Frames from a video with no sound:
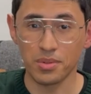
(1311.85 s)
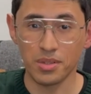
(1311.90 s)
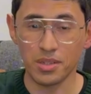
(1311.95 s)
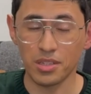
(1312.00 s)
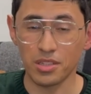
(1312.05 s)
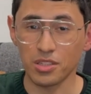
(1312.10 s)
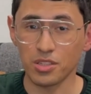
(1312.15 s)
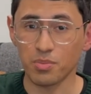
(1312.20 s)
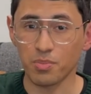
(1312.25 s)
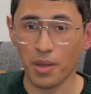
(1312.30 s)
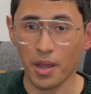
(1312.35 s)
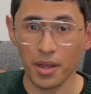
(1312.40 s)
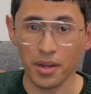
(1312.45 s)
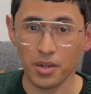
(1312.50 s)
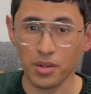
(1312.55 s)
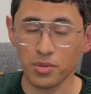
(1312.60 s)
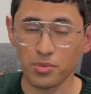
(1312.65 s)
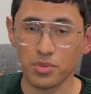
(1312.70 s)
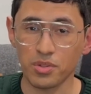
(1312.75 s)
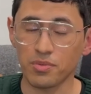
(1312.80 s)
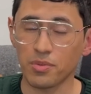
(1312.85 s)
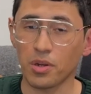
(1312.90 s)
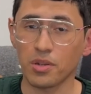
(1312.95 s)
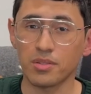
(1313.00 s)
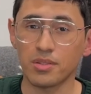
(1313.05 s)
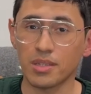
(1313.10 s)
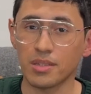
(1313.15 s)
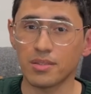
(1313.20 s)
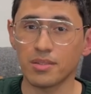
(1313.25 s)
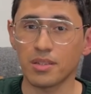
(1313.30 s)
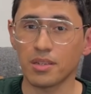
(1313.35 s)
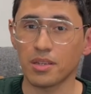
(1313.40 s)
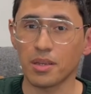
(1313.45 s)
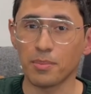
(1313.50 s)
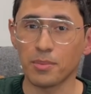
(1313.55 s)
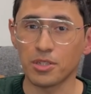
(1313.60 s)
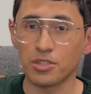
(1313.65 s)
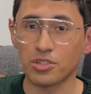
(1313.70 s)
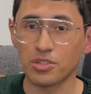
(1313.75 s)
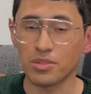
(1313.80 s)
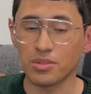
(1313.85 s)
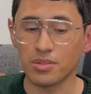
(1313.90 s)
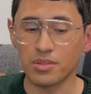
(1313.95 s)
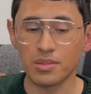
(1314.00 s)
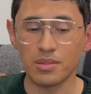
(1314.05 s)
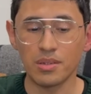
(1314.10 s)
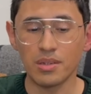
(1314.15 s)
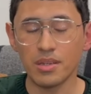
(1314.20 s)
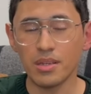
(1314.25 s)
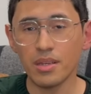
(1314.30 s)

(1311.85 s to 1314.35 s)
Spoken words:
inspire with artistic images